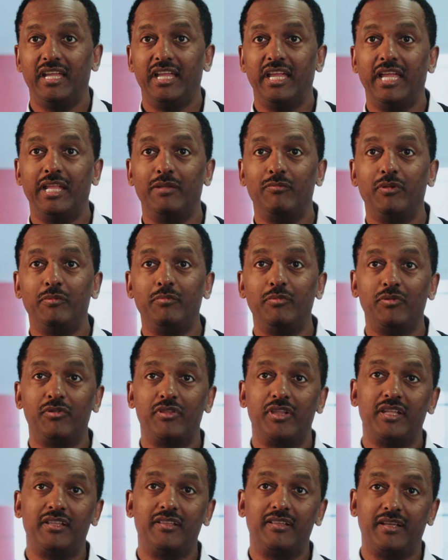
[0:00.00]
And we put
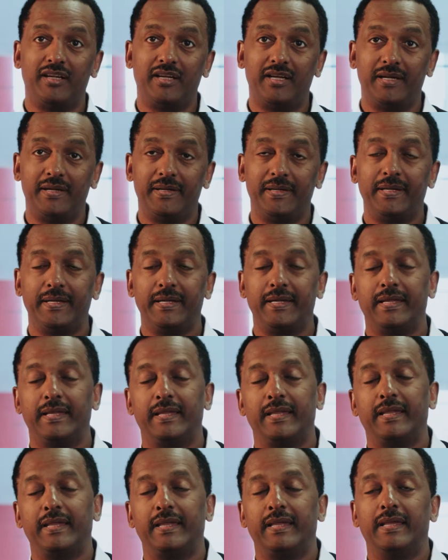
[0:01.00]
that
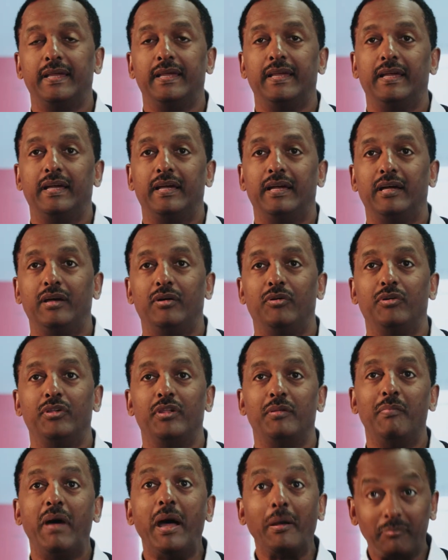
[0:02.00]
on
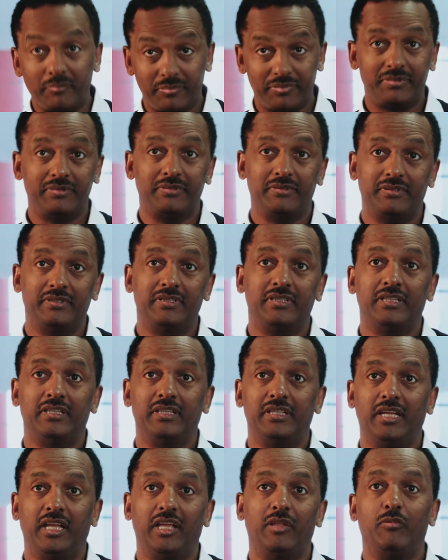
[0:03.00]
a map,
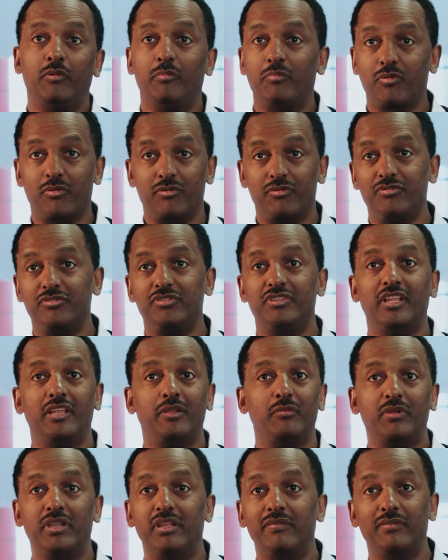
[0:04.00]
and we produce it
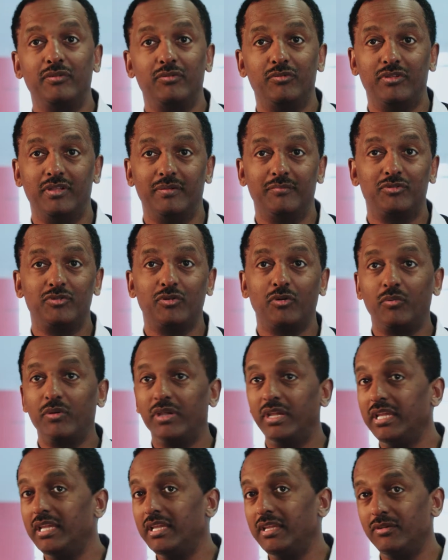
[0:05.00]
and we give it to them. So
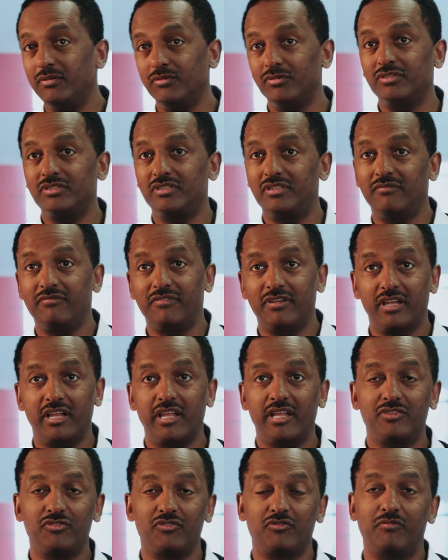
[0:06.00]
we use different
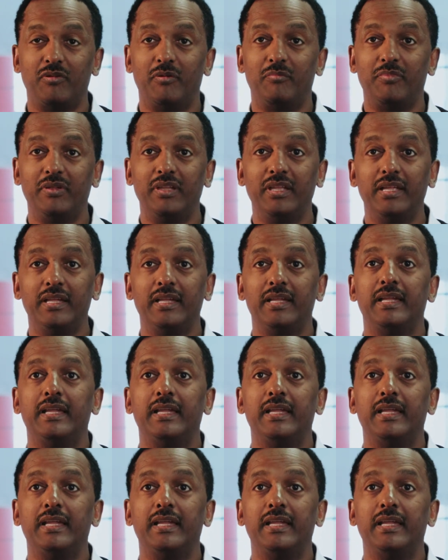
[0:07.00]
kinds of mapping.